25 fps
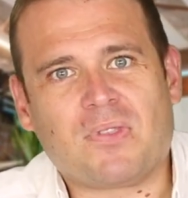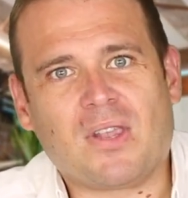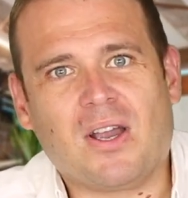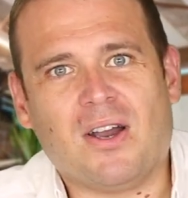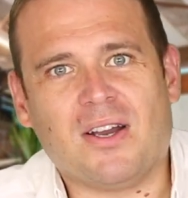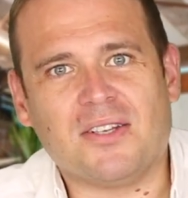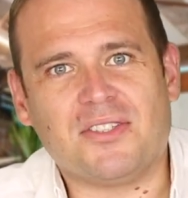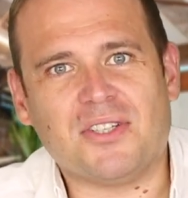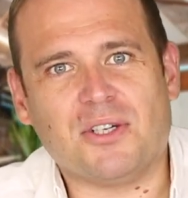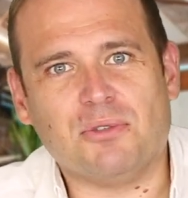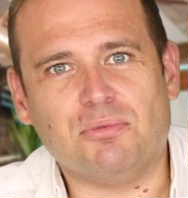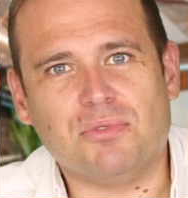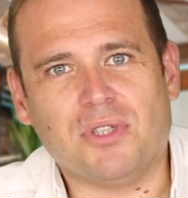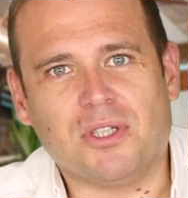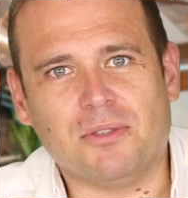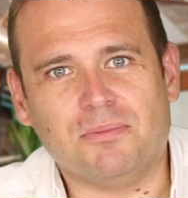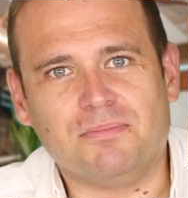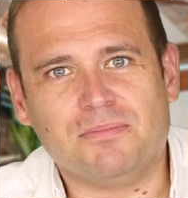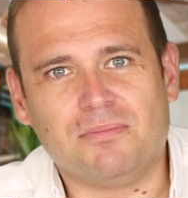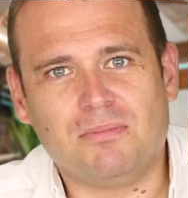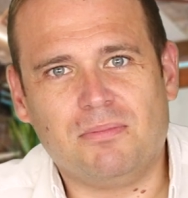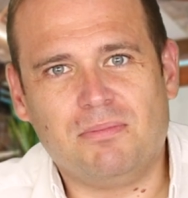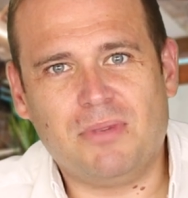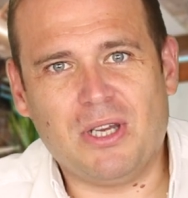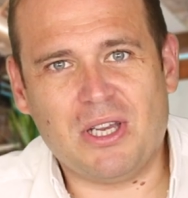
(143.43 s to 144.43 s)
I don't know.
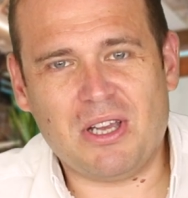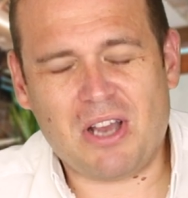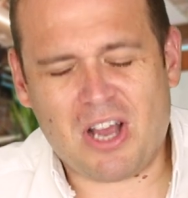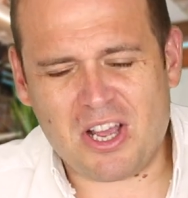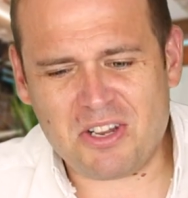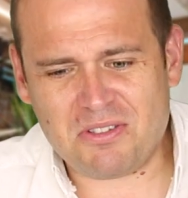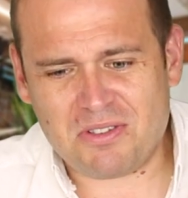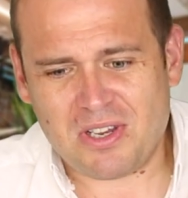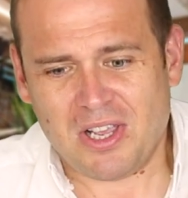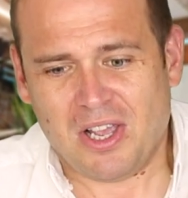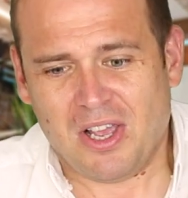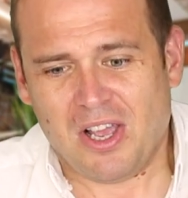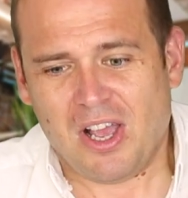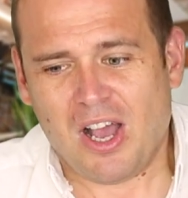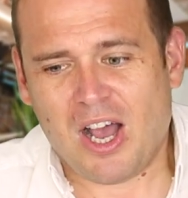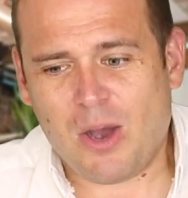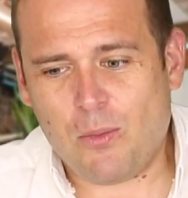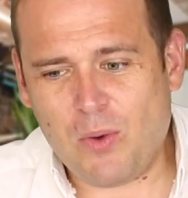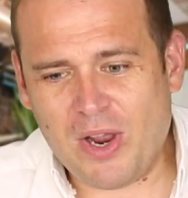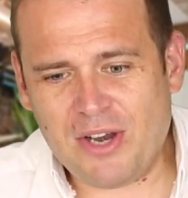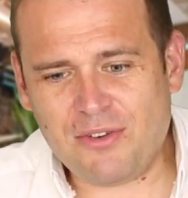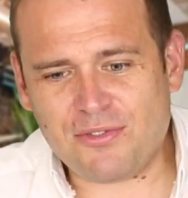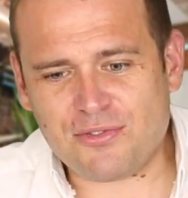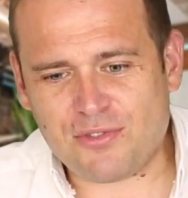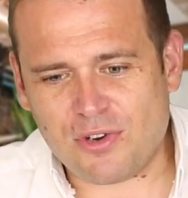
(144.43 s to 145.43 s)
But I
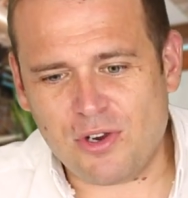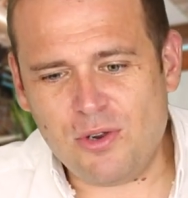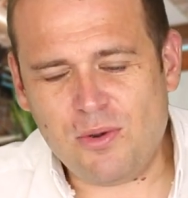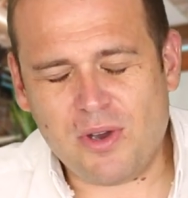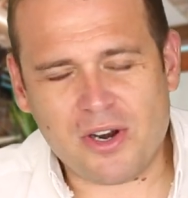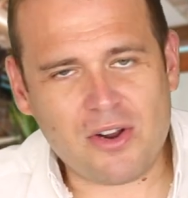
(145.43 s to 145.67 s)
went through